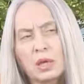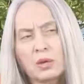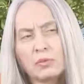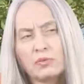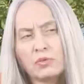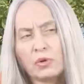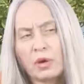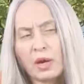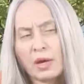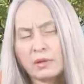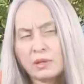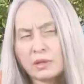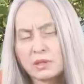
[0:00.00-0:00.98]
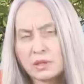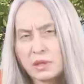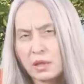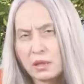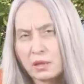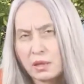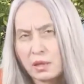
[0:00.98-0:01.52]
for
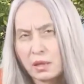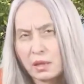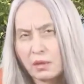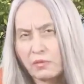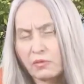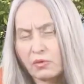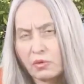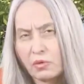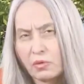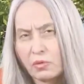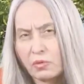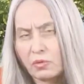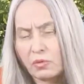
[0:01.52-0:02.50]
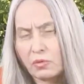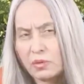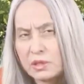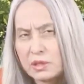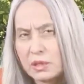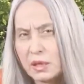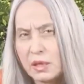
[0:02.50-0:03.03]
understanding, for
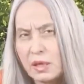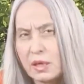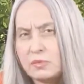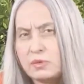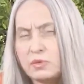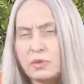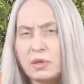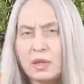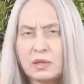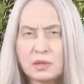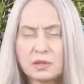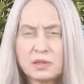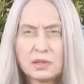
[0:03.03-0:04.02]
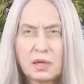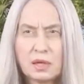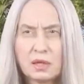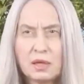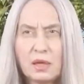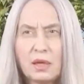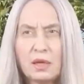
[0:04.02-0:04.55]
wisdom comes with
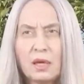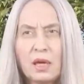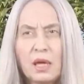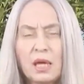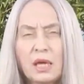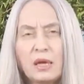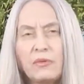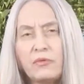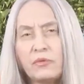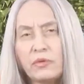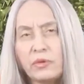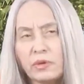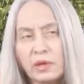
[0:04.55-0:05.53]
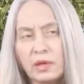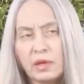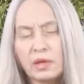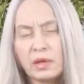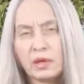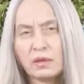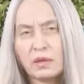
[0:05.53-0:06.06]
understanding. If you
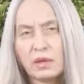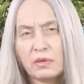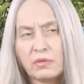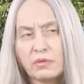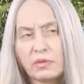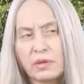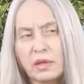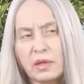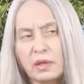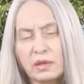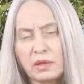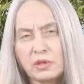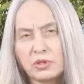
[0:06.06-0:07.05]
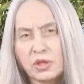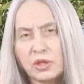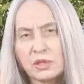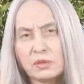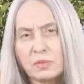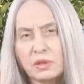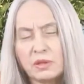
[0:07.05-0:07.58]
think and then you think in a
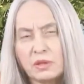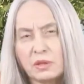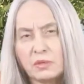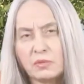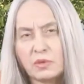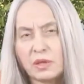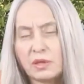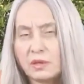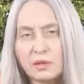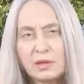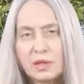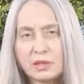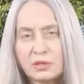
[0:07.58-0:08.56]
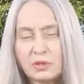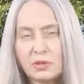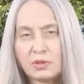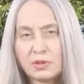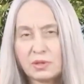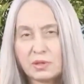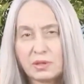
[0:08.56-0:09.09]
judgmental way, that's
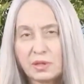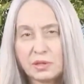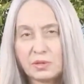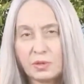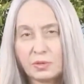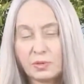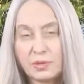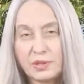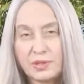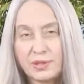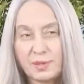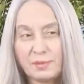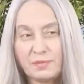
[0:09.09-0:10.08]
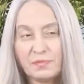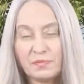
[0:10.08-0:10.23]
not wisdom.